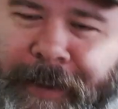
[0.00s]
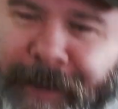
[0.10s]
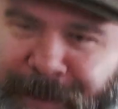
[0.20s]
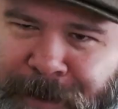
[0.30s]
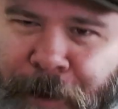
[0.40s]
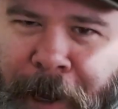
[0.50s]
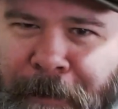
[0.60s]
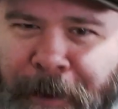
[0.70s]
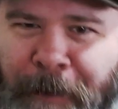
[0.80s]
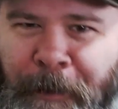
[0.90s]
It's
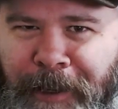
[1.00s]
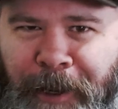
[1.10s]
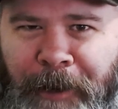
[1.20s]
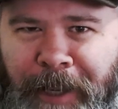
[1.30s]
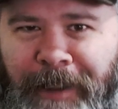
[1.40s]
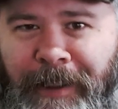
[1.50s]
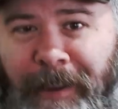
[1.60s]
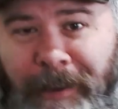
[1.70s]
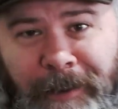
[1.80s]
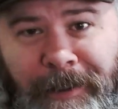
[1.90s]
probably worth noting
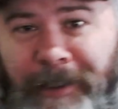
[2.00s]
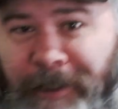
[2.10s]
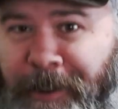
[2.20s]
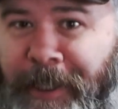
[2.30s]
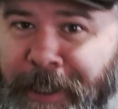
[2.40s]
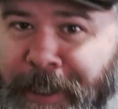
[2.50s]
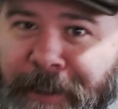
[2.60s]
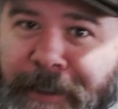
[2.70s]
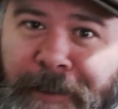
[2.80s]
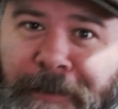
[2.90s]
that there's a
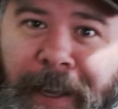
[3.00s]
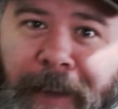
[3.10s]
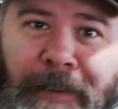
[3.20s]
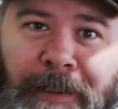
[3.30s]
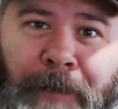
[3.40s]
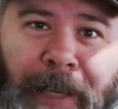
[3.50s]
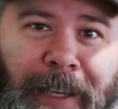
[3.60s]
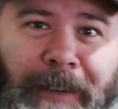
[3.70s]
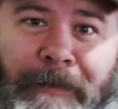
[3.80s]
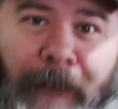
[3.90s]
tradition of Celts
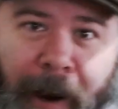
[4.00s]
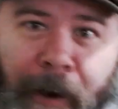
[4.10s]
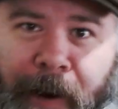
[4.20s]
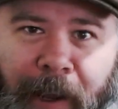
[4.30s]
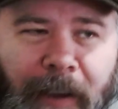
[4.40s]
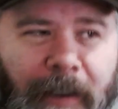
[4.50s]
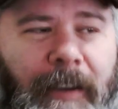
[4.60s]
being fiery.